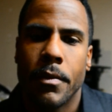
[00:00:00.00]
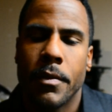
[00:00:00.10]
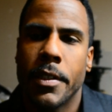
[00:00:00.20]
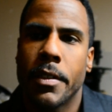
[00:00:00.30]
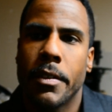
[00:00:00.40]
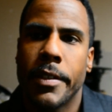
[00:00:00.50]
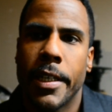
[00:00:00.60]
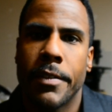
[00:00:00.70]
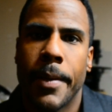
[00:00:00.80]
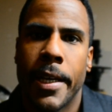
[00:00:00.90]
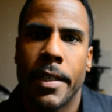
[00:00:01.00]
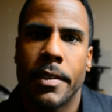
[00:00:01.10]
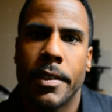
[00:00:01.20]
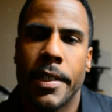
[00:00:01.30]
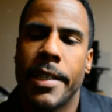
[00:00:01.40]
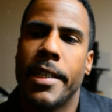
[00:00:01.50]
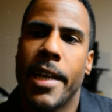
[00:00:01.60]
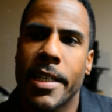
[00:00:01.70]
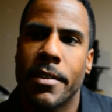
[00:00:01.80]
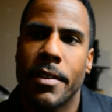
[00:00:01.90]
just a little test pass, and then the
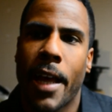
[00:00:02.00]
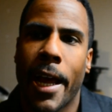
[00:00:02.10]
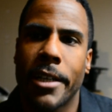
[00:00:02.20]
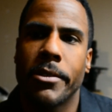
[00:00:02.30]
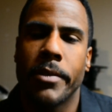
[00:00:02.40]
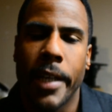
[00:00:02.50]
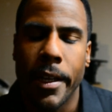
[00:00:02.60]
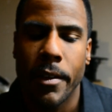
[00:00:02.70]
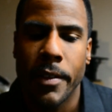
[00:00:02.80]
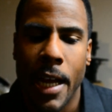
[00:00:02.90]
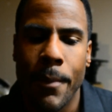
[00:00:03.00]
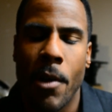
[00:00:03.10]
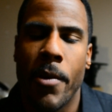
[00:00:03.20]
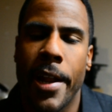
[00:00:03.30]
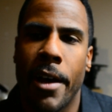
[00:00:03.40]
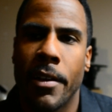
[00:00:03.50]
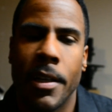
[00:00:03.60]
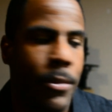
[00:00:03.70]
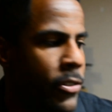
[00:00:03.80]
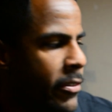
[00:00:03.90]
next actual time I went out, I
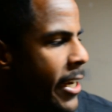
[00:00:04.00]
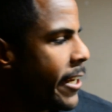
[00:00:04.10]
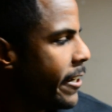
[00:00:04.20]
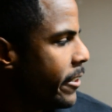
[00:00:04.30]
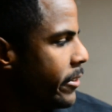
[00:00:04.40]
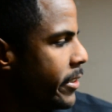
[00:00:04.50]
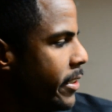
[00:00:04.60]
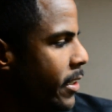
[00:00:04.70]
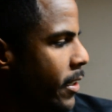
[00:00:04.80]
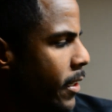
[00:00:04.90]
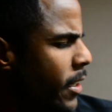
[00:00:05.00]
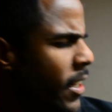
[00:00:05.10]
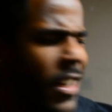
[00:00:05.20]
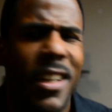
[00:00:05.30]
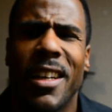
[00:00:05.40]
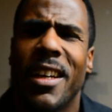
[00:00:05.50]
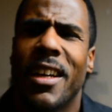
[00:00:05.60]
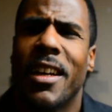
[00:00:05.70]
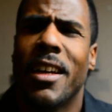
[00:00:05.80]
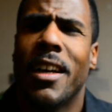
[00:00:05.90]
blew the radiator hose.
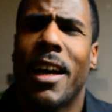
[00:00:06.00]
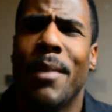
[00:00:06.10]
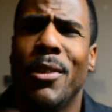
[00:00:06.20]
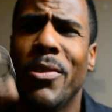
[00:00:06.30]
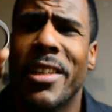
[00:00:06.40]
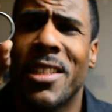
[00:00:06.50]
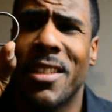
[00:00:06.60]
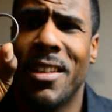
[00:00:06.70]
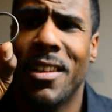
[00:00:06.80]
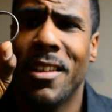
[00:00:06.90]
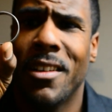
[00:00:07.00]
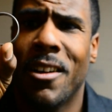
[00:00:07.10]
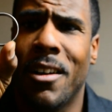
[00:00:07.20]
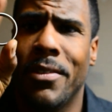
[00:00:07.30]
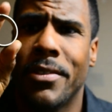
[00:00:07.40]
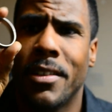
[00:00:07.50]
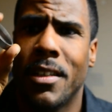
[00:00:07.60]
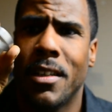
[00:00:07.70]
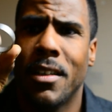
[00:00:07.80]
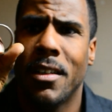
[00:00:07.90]
I blew this off.
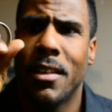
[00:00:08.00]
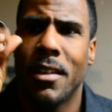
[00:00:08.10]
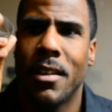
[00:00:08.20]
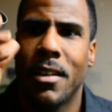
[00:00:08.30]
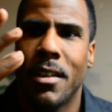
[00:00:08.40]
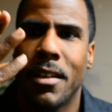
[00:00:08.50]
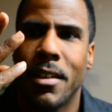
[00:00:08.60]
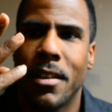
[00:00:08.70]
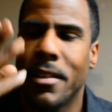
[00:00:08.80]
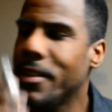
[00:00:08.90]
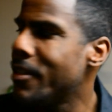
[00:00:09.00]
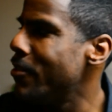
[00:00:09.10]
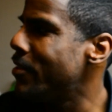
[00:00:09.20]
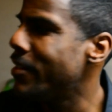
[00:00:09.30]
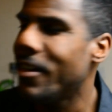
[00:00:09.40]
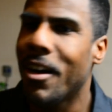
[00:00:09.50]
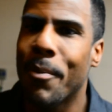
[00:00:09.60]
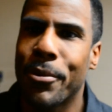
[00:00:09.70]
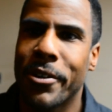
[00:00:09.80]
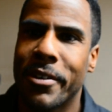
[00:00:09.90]
This goes to the
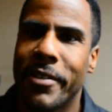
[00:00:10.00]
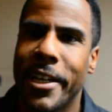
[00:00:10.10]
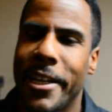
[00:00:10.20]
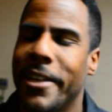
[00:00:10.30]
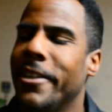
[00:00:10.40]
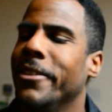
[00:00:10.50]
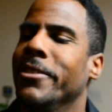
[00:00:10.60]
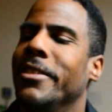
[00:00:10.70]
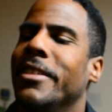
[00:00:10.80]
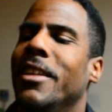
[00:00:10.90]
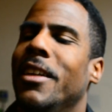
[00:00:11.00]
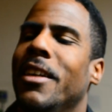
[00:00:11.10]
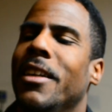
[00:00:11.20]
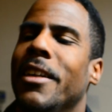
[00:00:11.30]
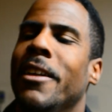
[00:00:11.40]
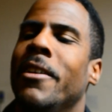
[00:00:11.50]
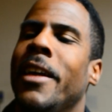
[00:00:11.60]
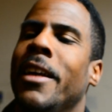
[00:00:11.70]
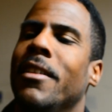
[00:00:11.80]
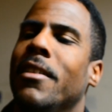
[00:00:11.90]
upper radiator hose. You know,
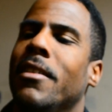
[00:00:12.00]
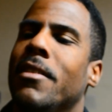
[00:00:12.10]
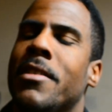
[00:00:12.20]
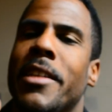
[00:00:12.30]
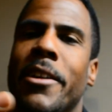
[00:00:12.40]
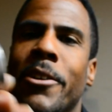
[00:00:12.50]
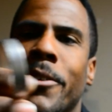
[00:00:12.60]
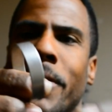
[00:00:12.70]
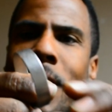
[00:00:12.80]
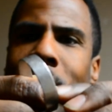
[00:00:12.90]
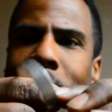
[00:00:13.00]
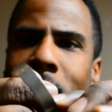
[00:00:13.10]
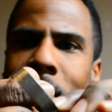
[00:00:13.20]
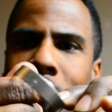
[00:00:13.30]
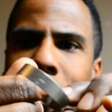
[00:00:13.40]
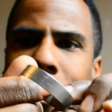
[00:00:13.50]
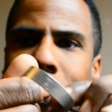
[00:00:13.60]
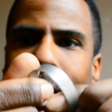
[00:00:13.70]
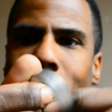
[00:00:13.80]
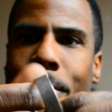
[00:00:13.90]
that single,
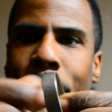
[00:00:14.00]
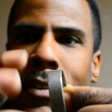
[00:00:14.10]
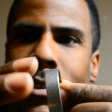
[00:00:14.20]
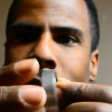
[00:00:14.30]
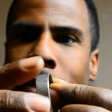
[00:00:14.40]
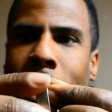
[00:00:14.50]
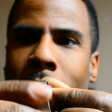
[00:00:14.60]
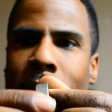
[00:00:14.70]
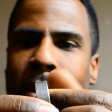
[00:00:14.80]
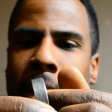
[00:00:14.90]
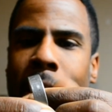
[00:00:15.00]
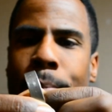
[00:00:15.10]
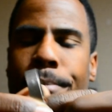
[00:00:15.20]
perfectly round clamp.